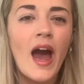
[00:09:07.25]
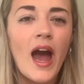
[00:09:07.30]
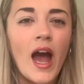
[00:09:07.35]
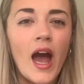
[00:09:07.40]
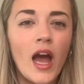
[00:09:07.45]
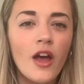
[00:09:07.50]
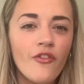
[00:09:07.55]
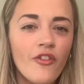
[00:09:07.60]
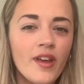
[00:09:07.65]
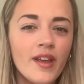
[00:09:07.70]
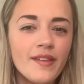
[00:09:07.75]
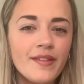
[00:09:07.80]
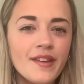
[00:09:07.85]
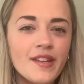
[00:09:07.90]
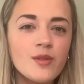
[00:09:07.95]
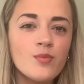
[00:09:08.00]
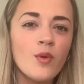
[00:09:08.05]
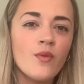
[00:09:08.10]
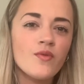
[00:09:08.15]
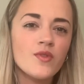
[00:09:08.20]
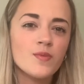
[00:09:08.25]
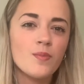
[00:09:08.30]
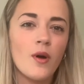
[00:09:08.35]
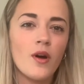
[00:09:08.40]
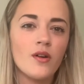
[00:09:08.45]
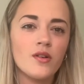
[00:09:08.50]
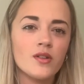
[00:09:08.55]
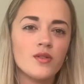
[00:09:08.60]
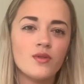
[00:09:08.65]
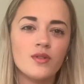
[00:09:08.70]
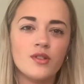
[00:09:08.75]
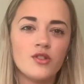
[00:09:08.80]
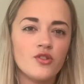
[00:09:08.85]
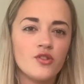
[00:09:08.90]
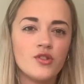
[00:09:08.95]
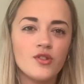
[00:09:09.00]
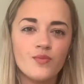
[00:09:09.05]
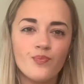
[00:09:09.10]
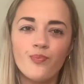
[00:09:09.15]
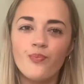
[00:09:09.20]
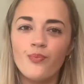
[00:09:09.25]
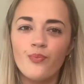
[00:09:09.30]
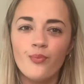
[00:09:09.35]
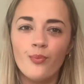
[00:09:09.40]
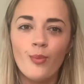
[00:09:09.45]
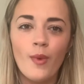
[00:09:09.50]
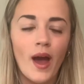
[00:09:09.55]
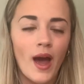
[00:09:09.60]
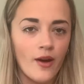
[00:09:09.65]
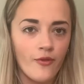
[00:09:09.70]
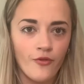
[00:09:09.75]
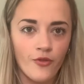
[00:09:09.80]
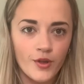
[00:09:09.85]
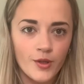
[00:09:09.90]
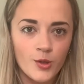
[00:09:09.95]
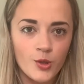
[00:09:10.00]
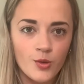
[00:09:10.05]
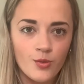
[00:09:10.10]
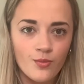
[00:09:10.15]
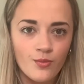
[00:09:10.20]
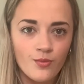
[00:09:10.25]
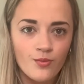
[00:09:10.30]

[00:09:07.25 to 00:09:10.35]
I think this month's box was just average.